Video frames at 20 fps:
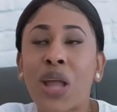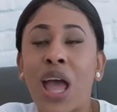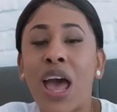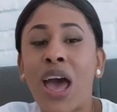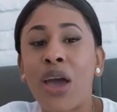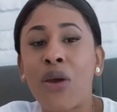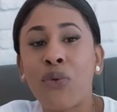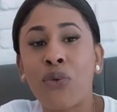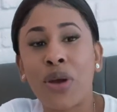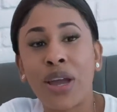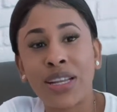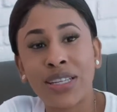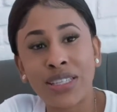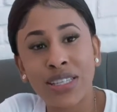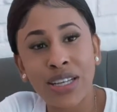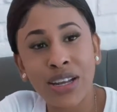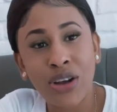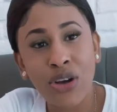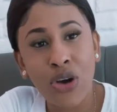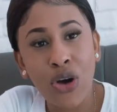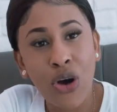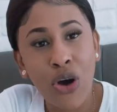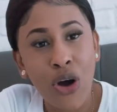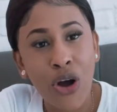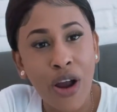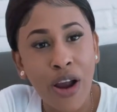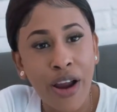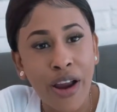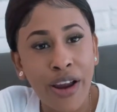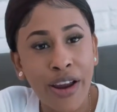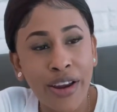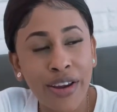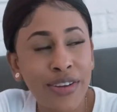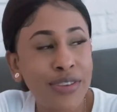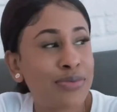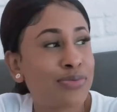I rented a car.